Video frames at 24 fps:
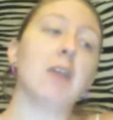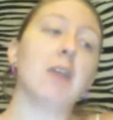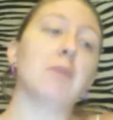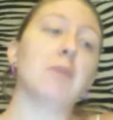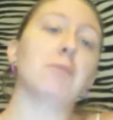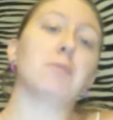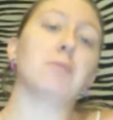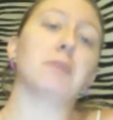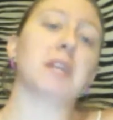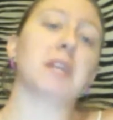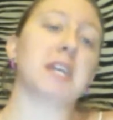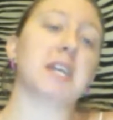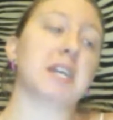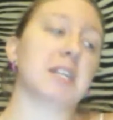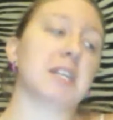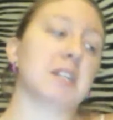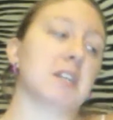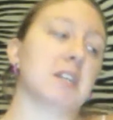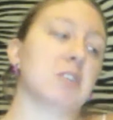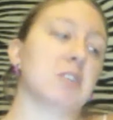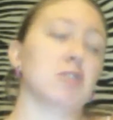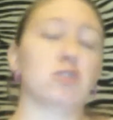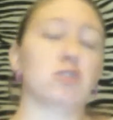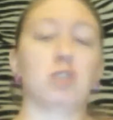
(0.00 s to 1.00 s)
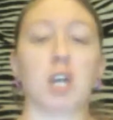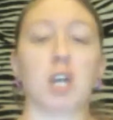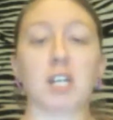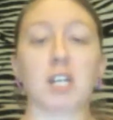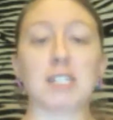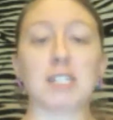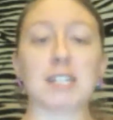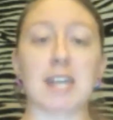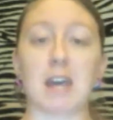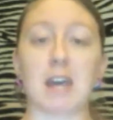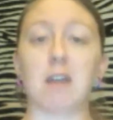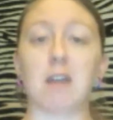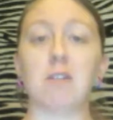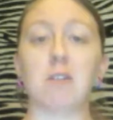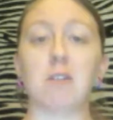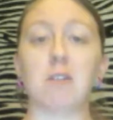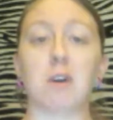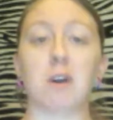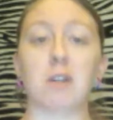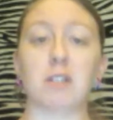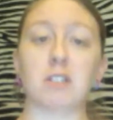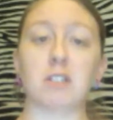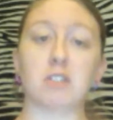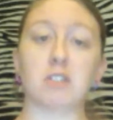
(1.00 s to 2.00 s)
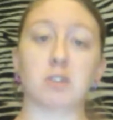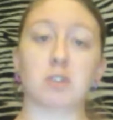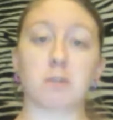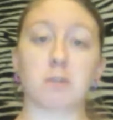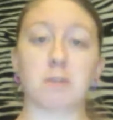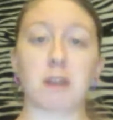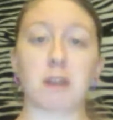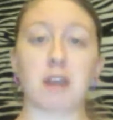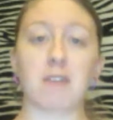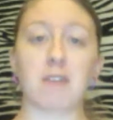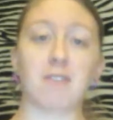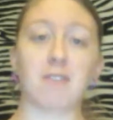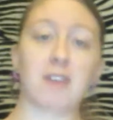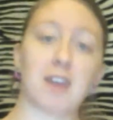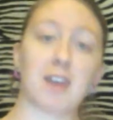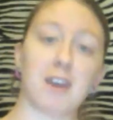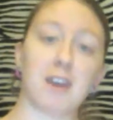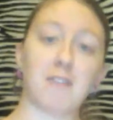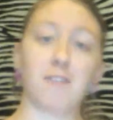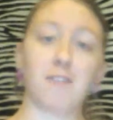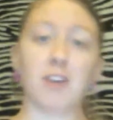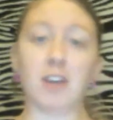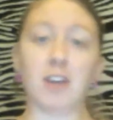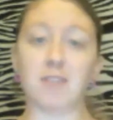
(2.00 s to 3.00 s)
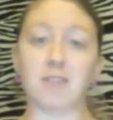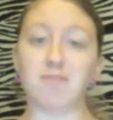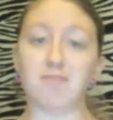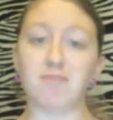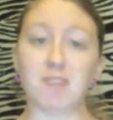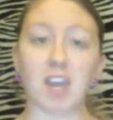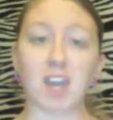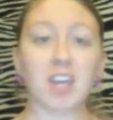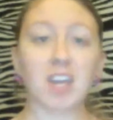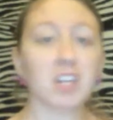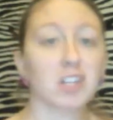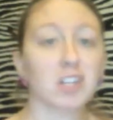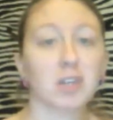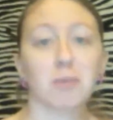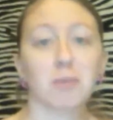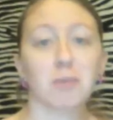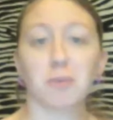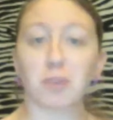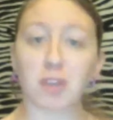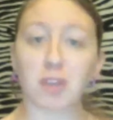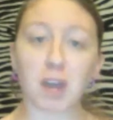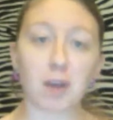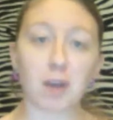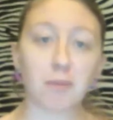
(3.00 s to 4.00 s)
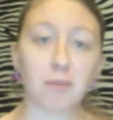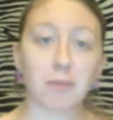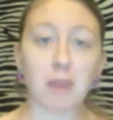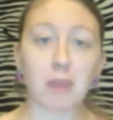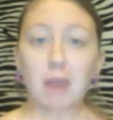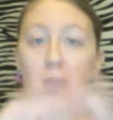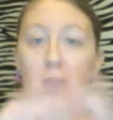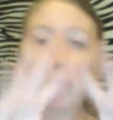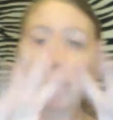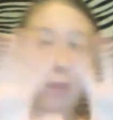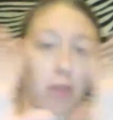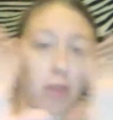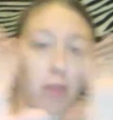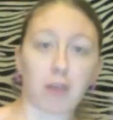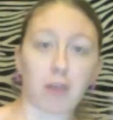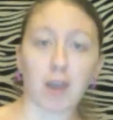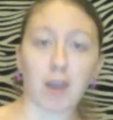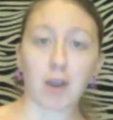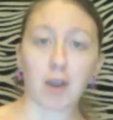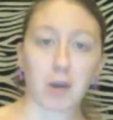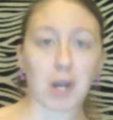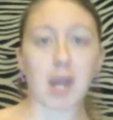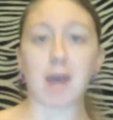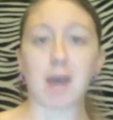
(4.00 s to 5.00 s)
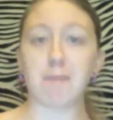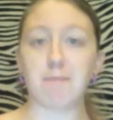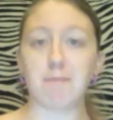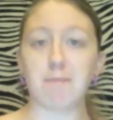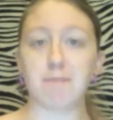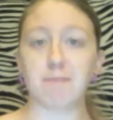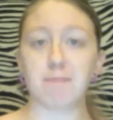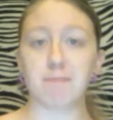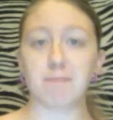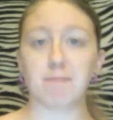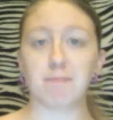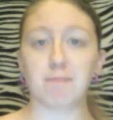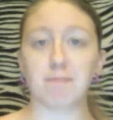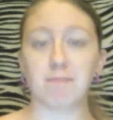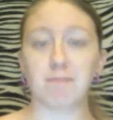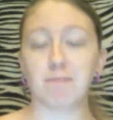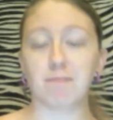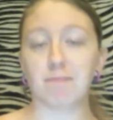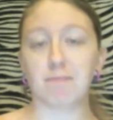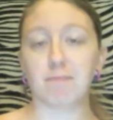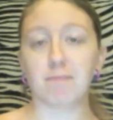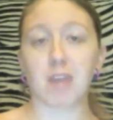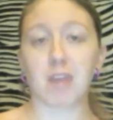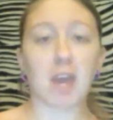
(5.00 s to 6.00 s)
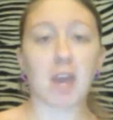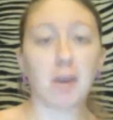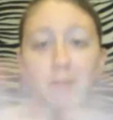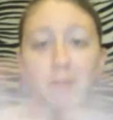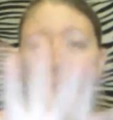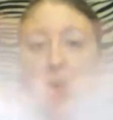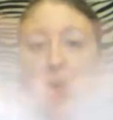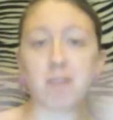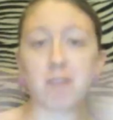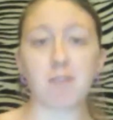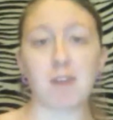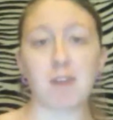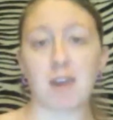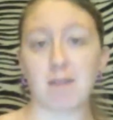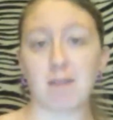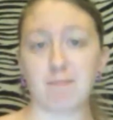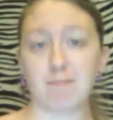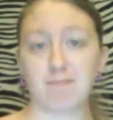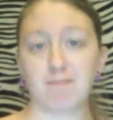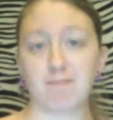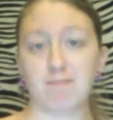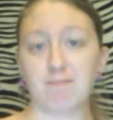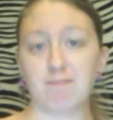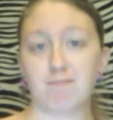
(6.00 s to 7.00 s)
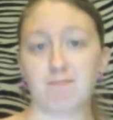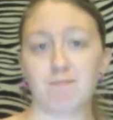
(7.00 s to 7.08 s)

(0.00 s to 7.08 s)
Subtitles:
I don't need drugs and alcohol to enjoy my life and to have fun. I can do it without crap. I don't care for that.